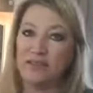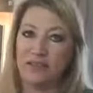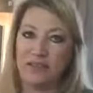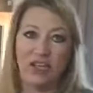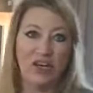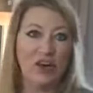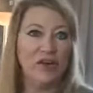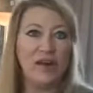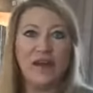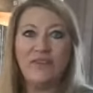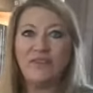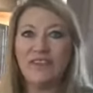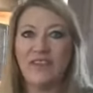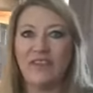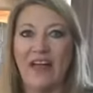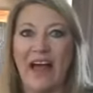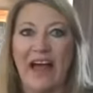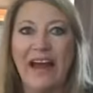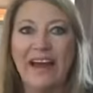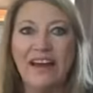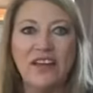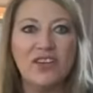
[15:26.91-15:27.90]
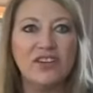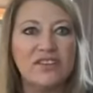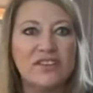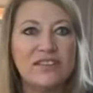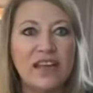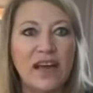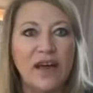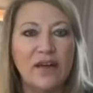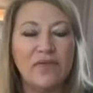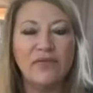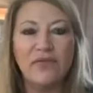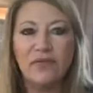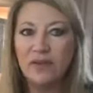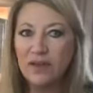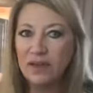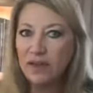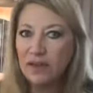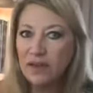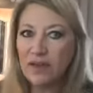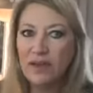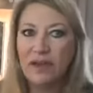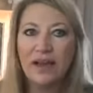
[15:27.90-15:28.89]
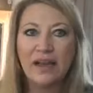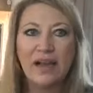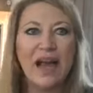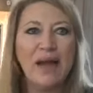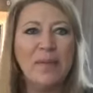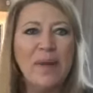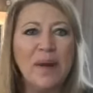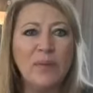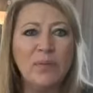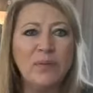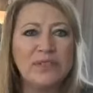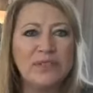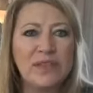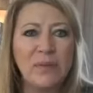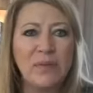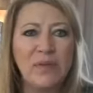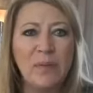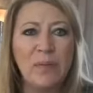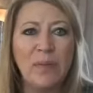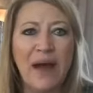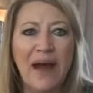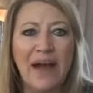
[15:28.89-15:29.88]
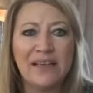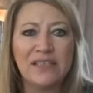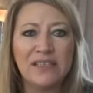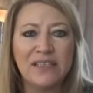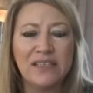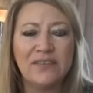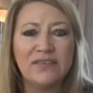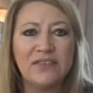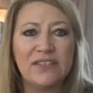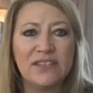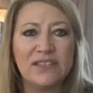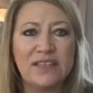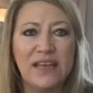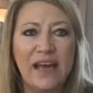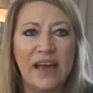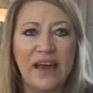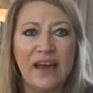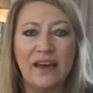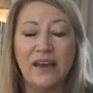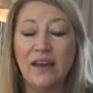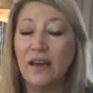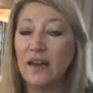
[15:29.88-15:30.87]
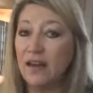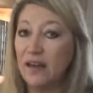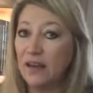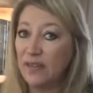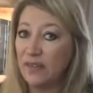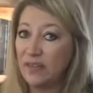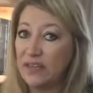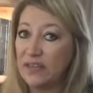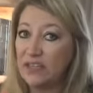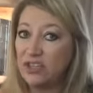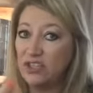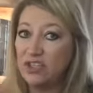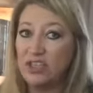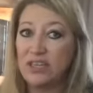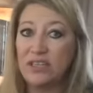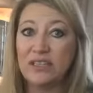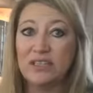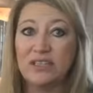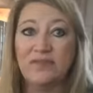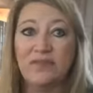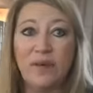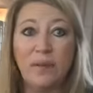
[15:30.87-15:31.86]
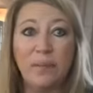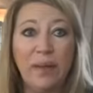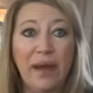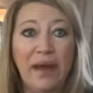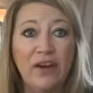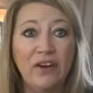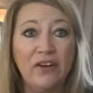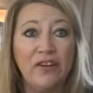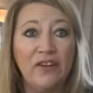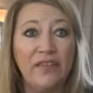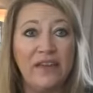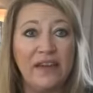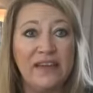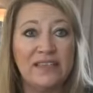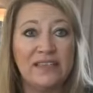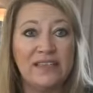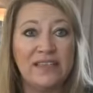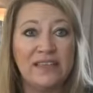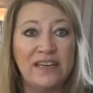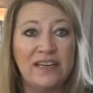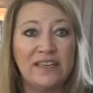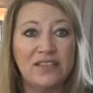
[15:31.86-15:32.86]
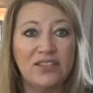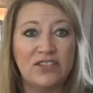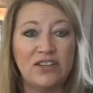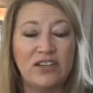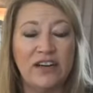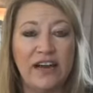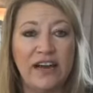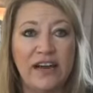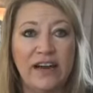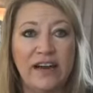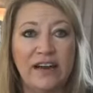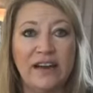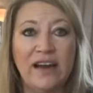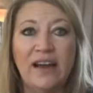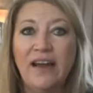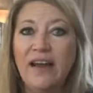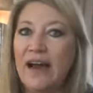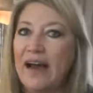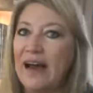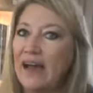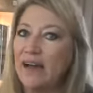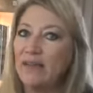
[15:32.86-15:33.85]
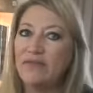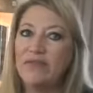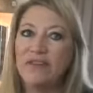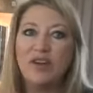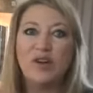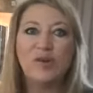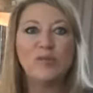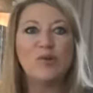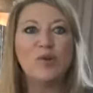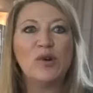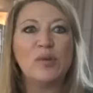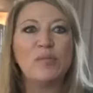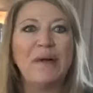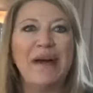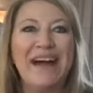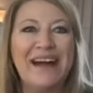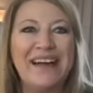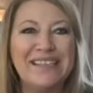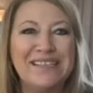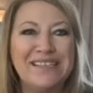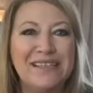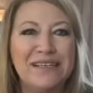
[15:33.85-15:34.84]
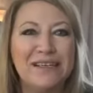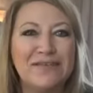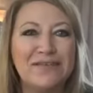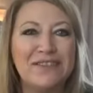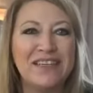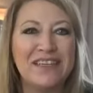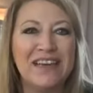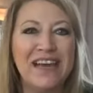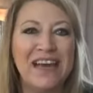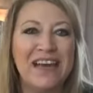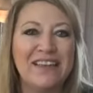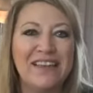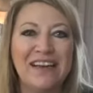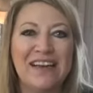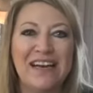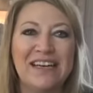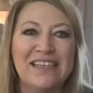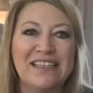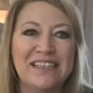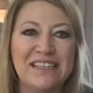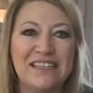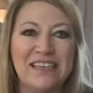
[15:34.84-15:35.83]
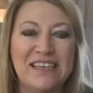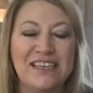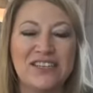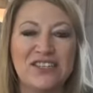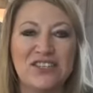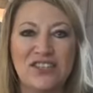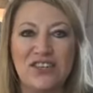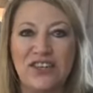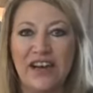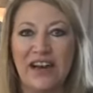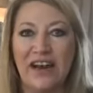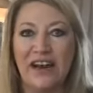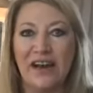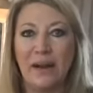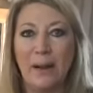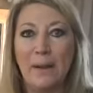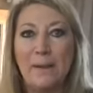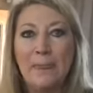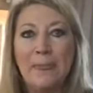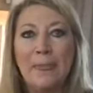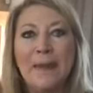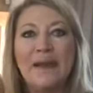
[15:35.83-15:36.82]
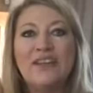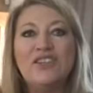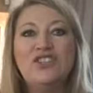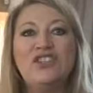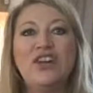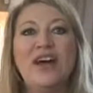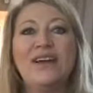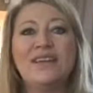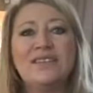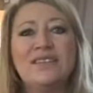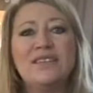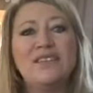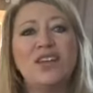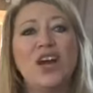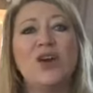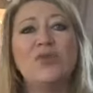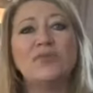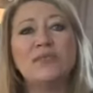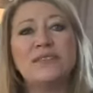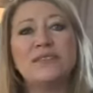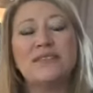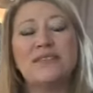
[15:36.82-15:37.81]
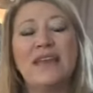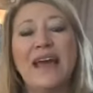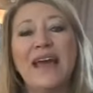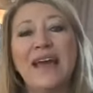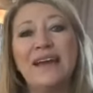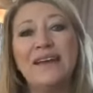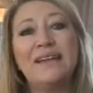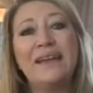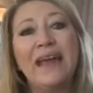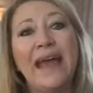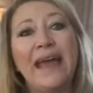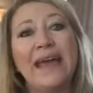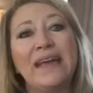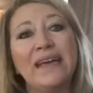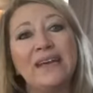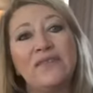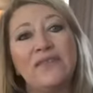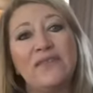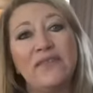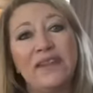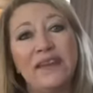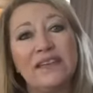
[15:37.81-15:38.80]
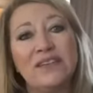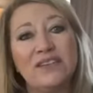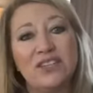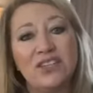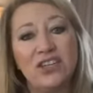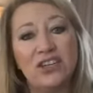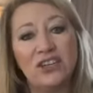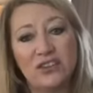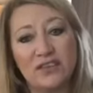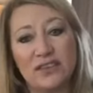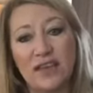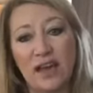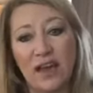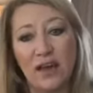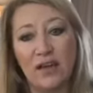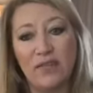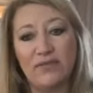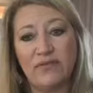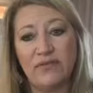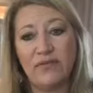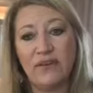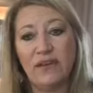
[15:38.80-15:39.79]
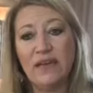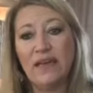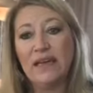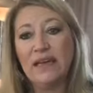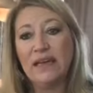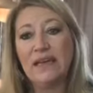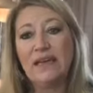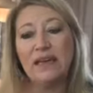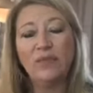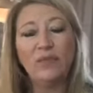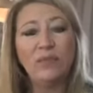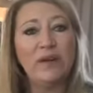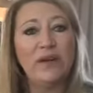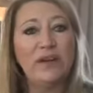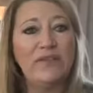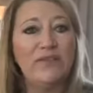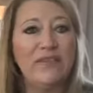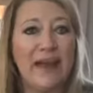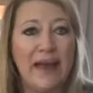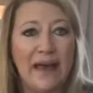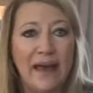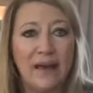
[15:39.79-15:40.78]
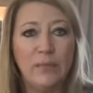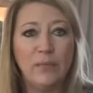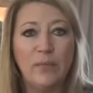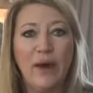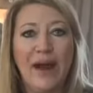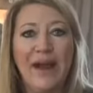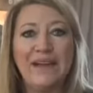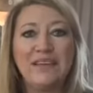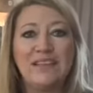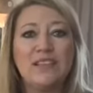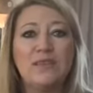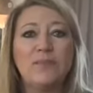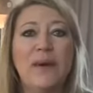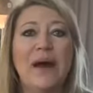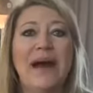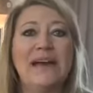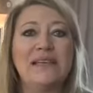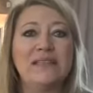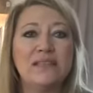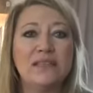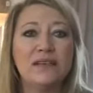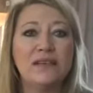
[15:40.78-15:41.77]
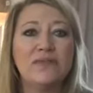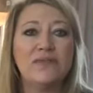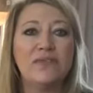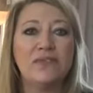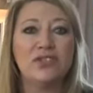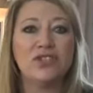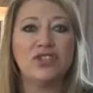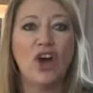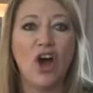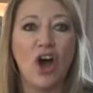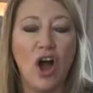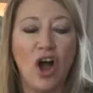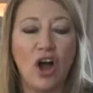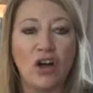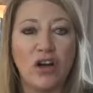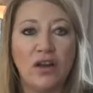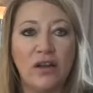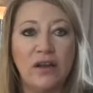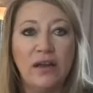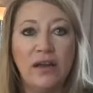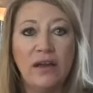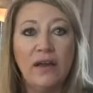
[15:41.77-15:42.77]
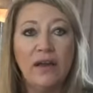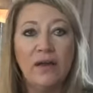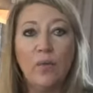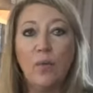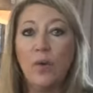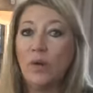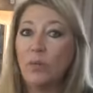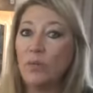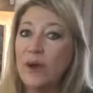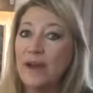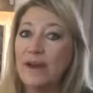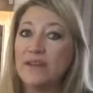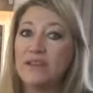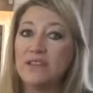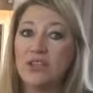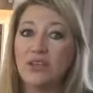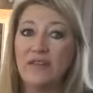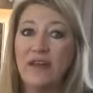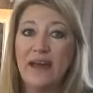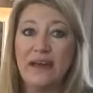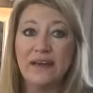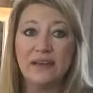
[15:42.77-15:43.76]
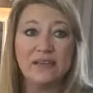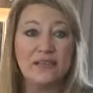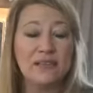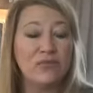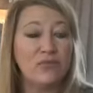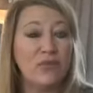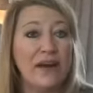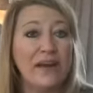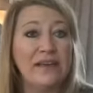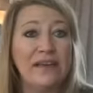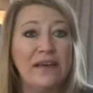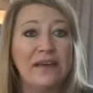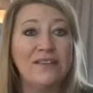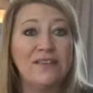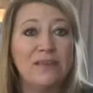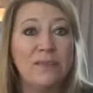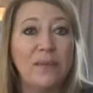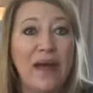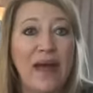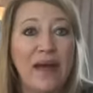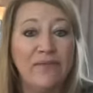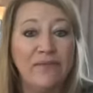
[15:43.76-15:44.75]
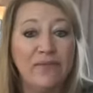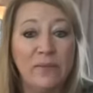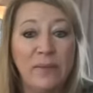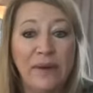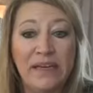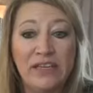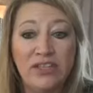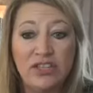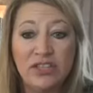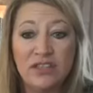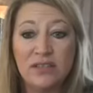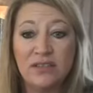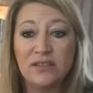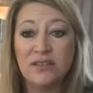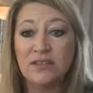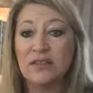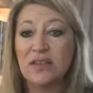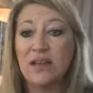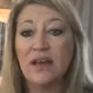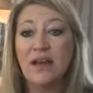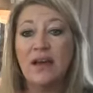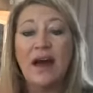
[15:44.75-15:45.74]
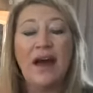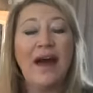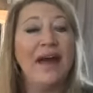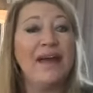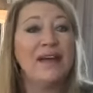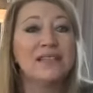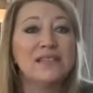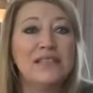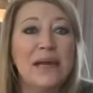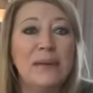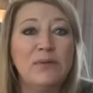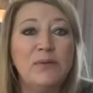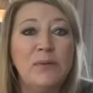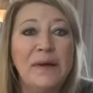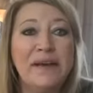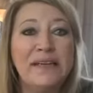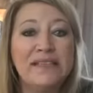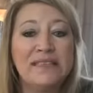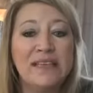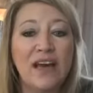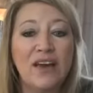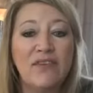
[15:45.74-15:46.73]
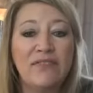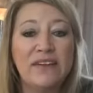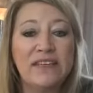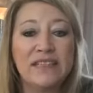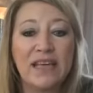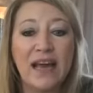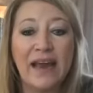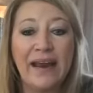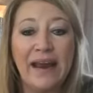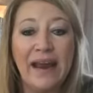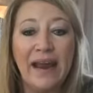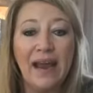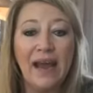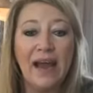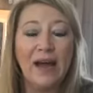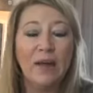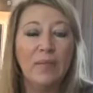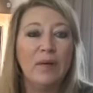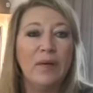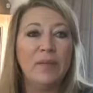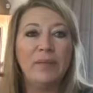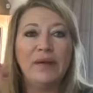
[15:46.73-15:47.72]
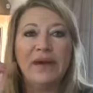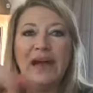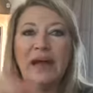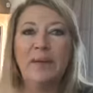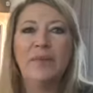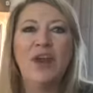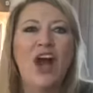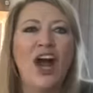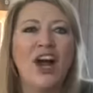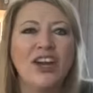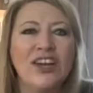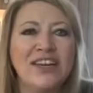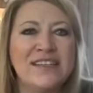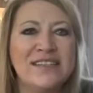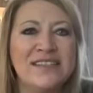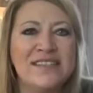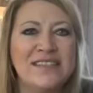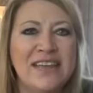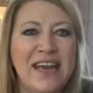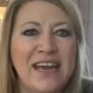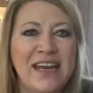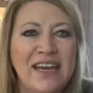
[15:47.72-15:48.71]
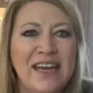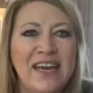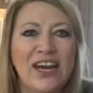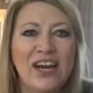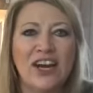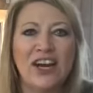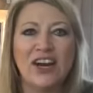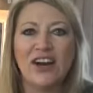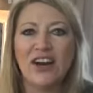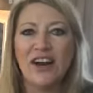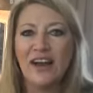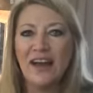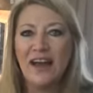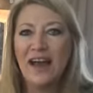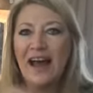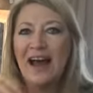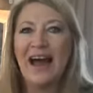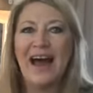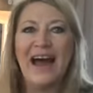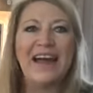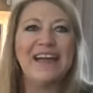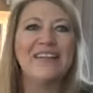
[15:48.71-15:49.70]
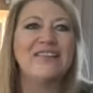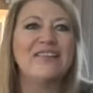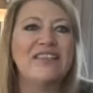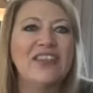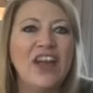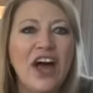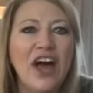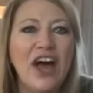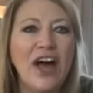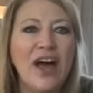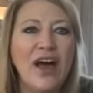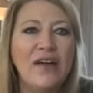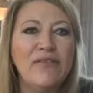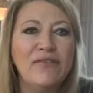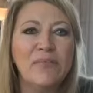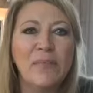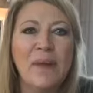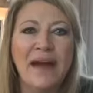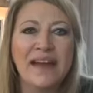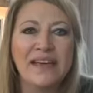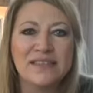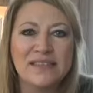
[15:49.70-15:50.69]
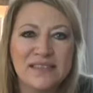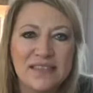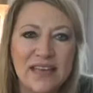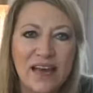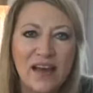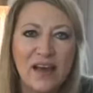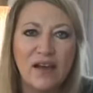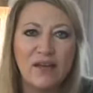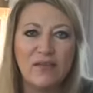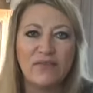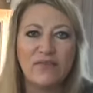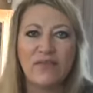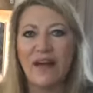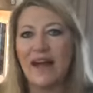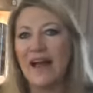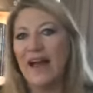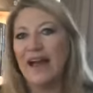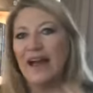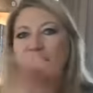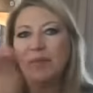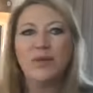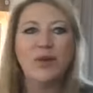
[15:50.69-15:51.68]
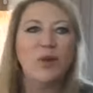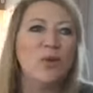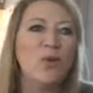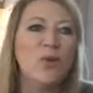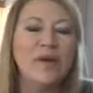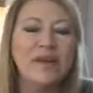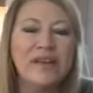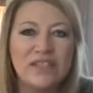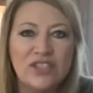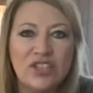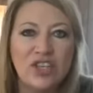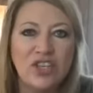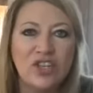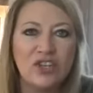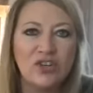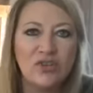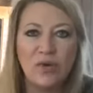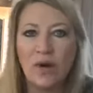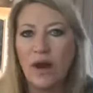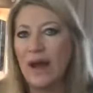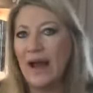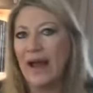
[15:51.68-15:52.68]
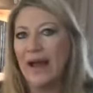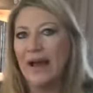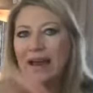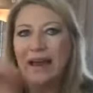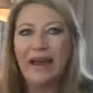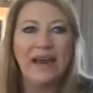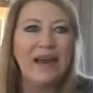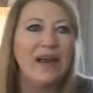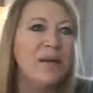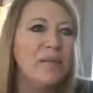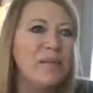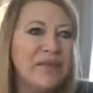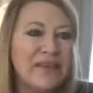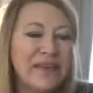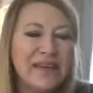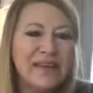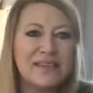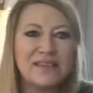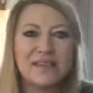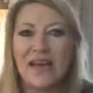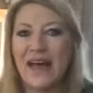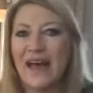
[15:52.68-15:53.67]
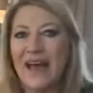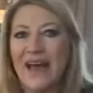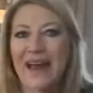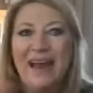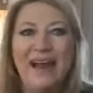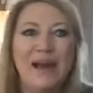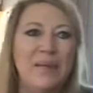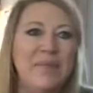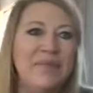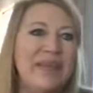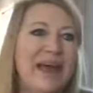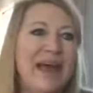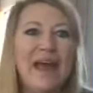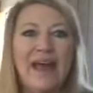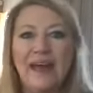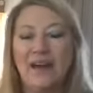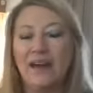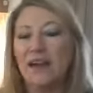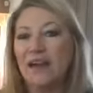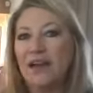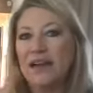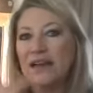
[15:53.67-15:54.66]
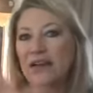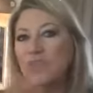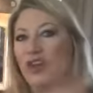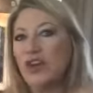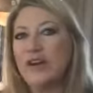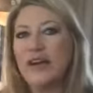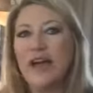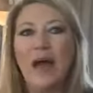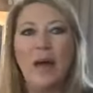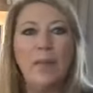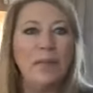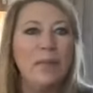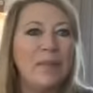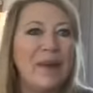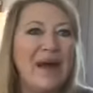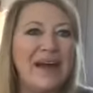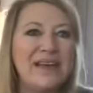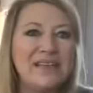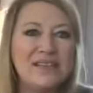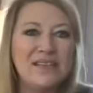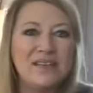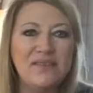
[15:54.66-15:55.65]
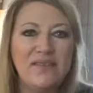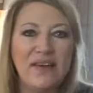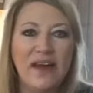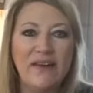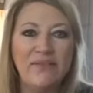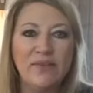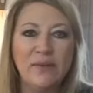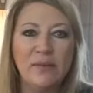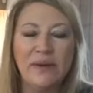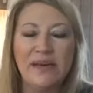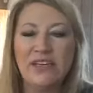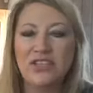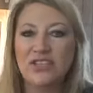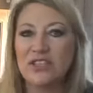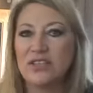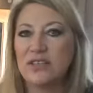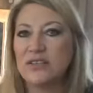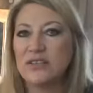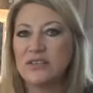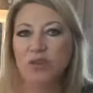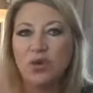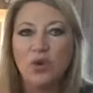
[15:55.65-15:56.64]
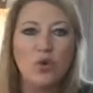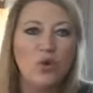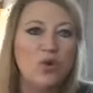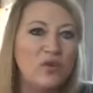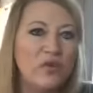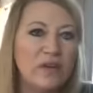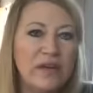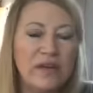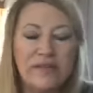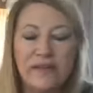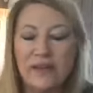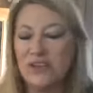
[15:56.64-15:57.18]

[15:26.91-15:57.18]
You don't have to lie to yourself. Come up with something positive to say. These jeans fit better than they did yesterday. I feel more positive today than I did yesterday. Just don't say negative things to yourself. Get rid of that. Practice positive talk. One way to do that is to write down some affirmations. I accept myself as I am, but I'm not going to stay here. I love myself. I am going to. I am this. I am that. Look up positive affirmations. Google it.